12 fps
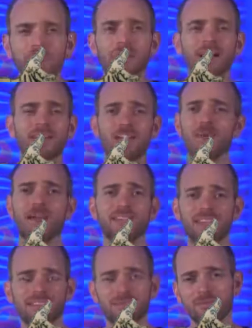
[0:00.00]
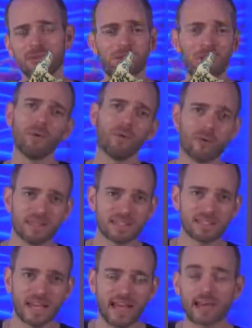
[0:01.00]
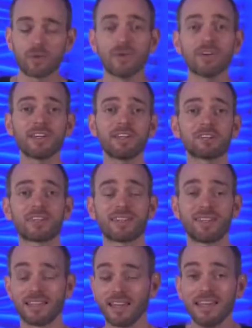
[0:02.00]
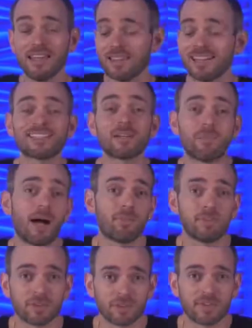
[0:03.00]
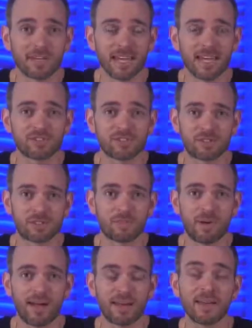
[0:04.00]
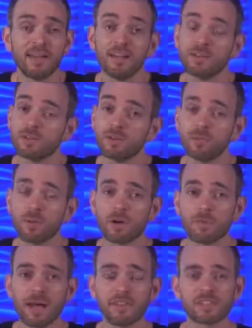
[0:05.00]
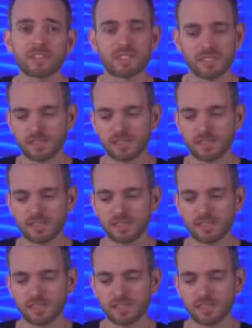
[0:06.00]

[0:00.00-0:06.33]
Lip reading: world do I care about Destin, Florida? What is that? Well, here's the thing. That's a popular vacation spot. The cool part about this